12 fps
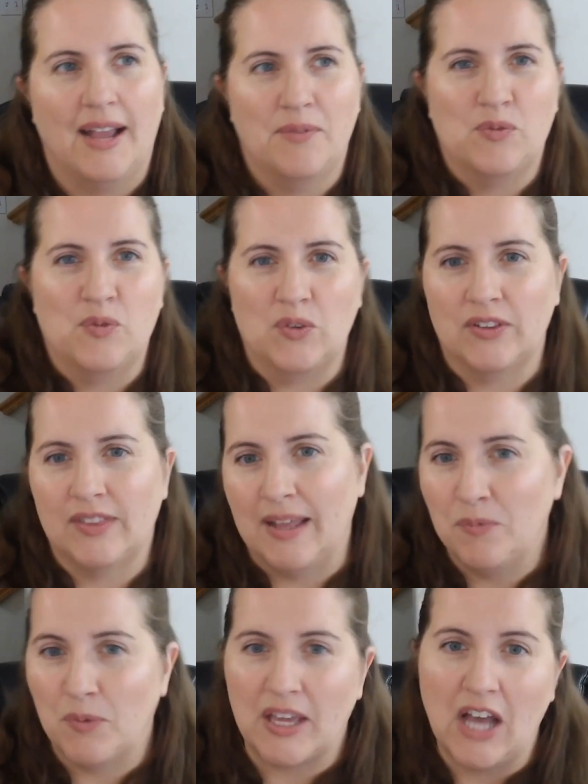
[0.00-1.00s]
And
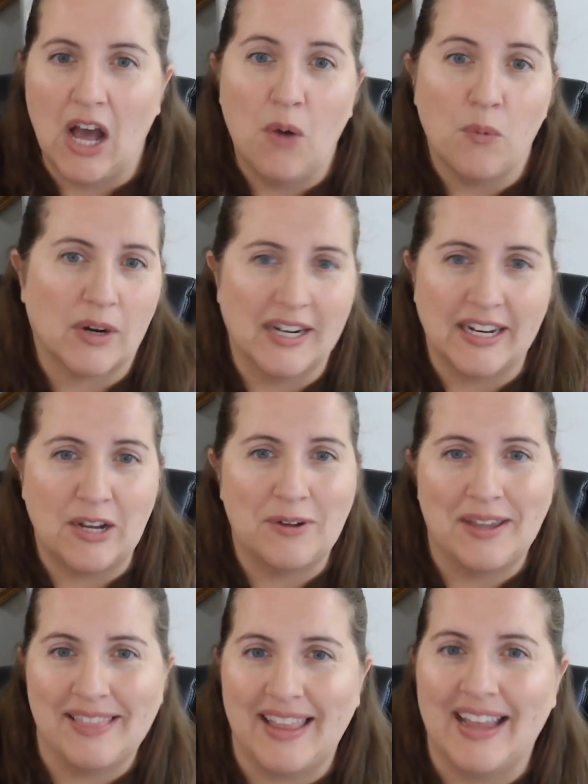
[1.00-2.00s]
then we're going to go
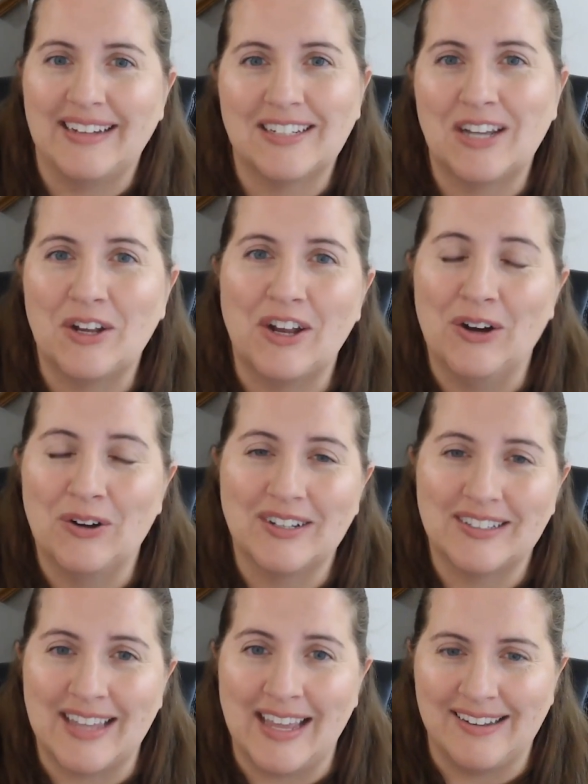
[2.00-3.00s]
get in line to go to
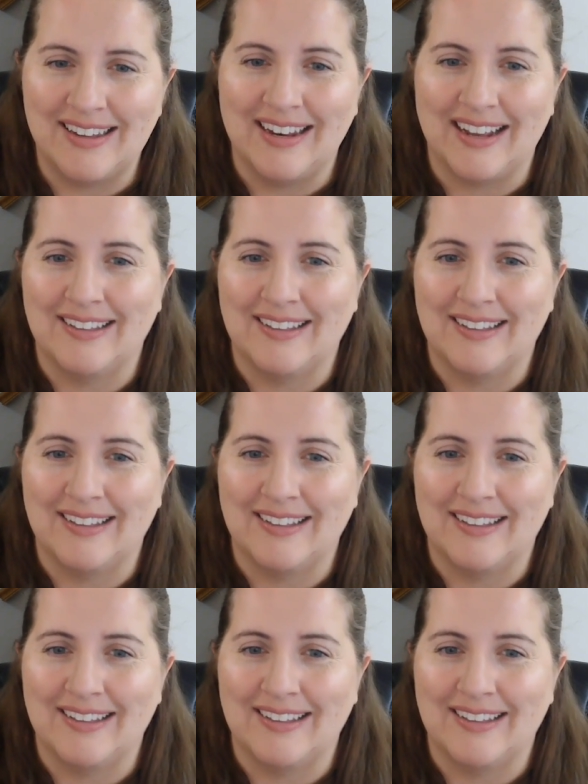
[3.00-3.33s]
Oga's Cantina,